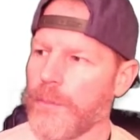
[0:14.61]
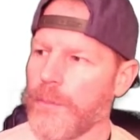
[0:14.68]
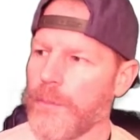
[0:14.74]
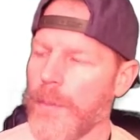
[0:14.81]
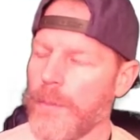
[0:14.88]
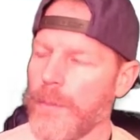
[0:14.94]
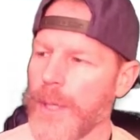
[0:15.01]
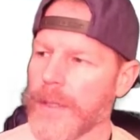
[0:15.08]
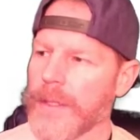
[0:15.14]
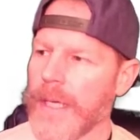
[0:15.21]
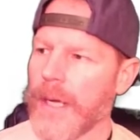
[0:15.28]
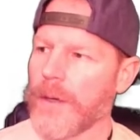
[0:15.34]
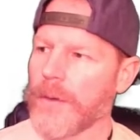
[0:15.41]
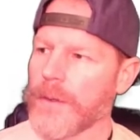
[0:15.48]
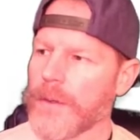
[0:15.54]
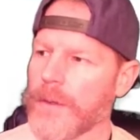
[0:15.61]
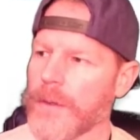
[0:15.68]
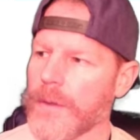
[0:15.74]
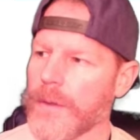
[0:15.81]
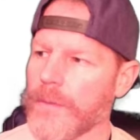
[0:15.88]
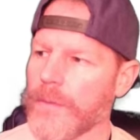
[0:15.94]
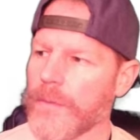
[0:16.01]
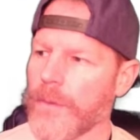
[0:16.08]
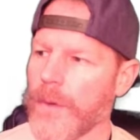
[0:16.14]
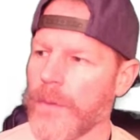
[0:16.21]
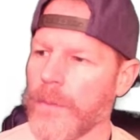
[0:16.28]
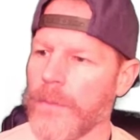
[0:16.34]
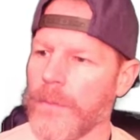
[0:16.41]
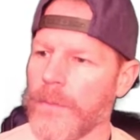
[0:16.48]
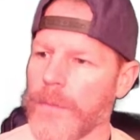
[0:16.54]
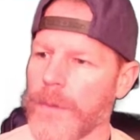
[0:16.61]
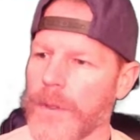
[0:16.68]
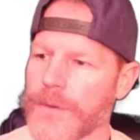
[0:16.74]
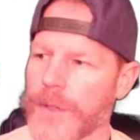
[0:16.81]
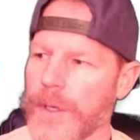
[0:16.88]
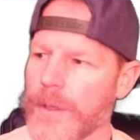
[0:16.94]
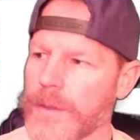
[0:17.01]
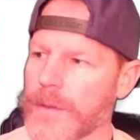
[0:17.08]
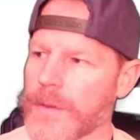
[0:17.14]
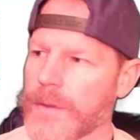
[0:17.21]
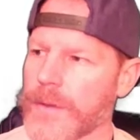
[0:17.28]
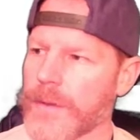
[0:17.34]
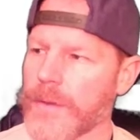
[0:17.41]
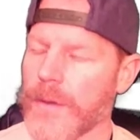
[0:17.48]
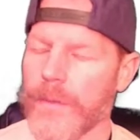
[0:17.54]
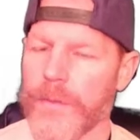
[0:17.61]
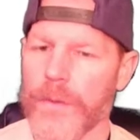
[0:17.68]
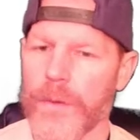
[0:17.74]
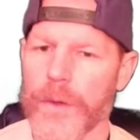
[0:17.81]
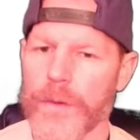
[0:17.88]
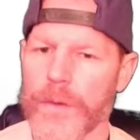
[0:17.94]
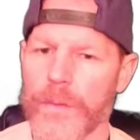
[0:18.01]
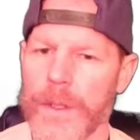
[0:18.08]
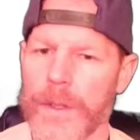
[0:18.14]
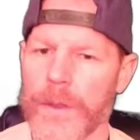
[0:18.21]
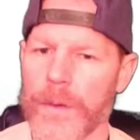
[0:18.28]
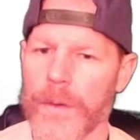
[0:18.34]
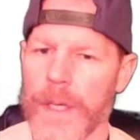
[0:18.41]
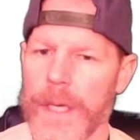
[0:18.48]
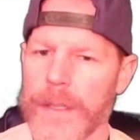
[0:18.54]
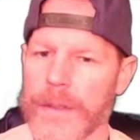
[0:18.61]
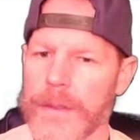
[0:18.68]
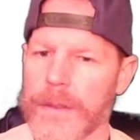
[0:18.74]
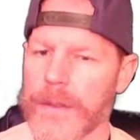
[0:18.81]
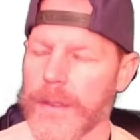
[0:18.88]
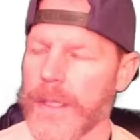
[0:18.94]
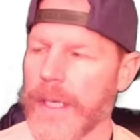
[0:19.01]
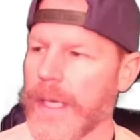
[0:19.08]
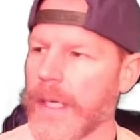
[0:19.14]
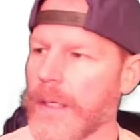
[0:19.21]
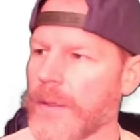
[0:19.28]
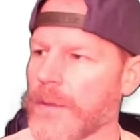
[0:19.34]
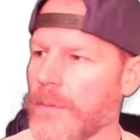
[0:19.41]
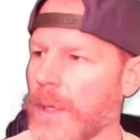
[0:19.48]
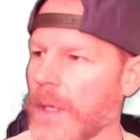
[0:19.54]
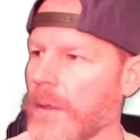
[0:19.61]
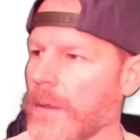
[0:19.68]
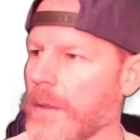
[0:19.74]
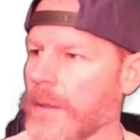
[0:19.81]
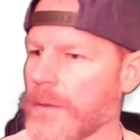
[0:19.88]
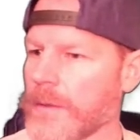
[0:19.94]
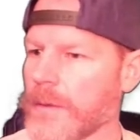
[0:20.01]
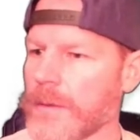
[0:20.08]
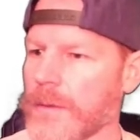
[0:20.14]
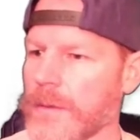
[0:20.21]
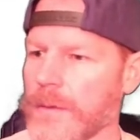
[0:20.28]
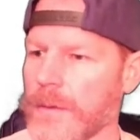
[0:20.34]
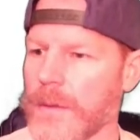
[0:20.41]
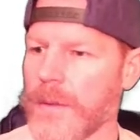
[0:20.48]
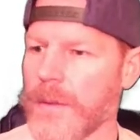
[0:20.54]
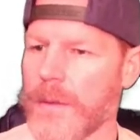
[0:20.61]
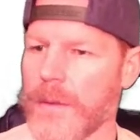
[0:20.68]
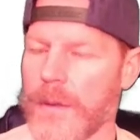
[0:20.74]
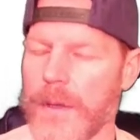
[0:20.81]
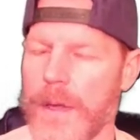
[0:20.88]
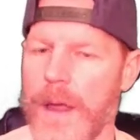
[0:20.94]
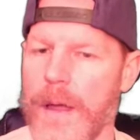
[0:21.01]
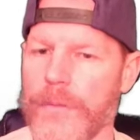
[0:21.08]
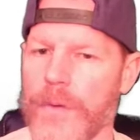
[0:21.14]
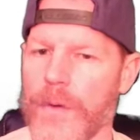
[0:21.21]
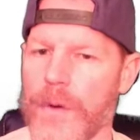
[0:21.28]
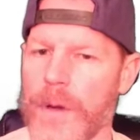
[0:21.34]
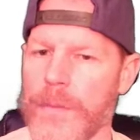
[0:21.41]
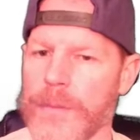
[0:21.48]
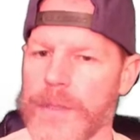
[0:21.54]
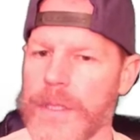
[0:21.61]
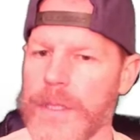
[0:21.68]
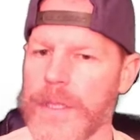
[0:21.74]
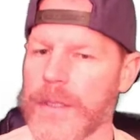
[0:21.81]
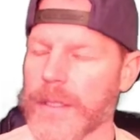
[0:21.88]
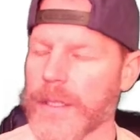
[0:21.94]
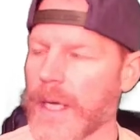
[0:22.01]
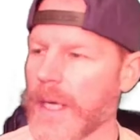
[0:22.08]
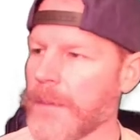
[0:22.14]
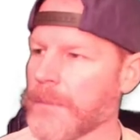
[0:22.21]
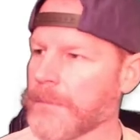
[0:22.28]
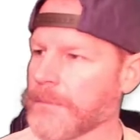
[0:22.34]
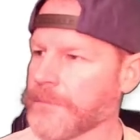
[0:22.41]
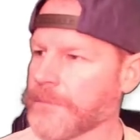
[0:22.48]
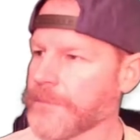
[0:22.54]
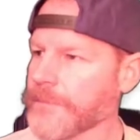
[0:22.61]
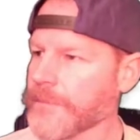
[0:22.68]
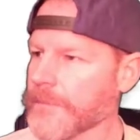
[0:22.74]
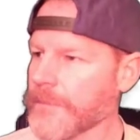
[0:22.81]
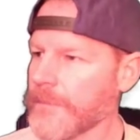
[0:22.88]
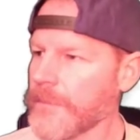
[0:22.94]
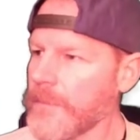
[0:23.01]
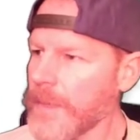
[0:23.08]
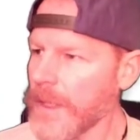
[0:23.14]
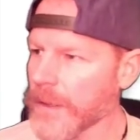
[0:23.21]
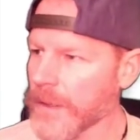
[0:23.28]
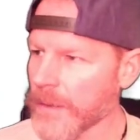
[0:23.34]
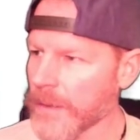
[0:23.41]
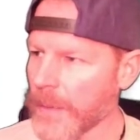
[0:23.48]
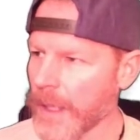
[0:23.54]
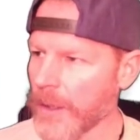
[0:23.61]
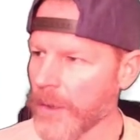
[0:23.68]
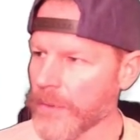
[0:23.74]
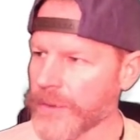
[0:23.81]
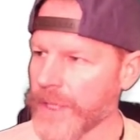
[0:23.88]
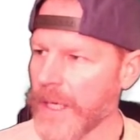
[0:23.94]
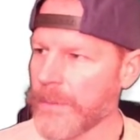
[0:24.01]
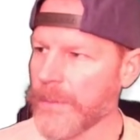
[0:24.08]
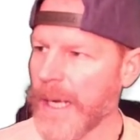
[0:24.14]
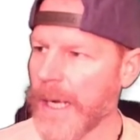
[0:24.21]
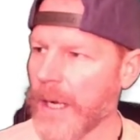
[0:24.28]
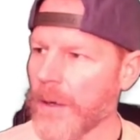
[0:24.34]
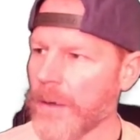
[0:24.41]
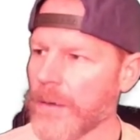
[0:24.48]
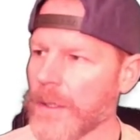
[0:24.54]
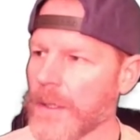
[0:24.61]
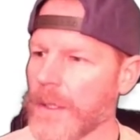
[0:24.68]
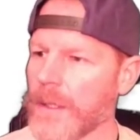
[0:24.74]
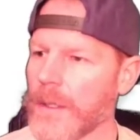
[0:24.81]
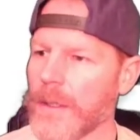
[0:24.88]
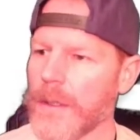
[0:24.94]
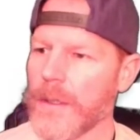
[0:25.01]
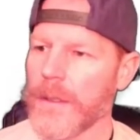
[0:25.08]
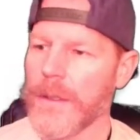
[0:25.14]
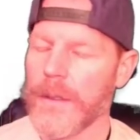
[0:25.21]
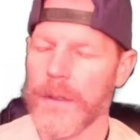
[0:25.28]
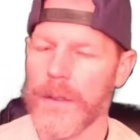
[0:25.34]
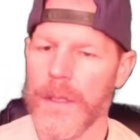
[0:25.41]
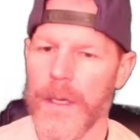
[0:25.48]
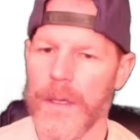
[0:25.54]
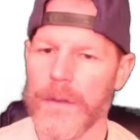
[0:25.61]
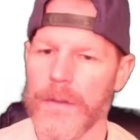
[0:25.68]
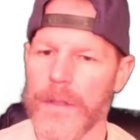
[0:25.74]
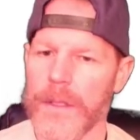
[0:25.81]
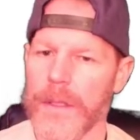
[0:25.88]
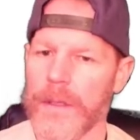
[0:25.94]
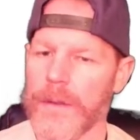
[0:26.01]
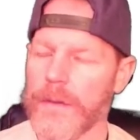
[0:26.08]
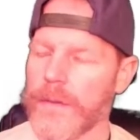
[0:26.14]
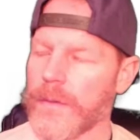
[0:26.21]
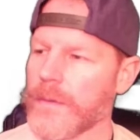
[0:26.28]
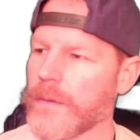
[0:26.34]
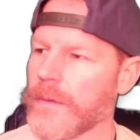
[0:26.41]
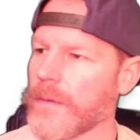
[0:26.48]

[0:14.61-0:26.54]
picked out from the charts. Of course, we know that today and tomorrow it's FOMC time. Tomorrow, Jay Powell does his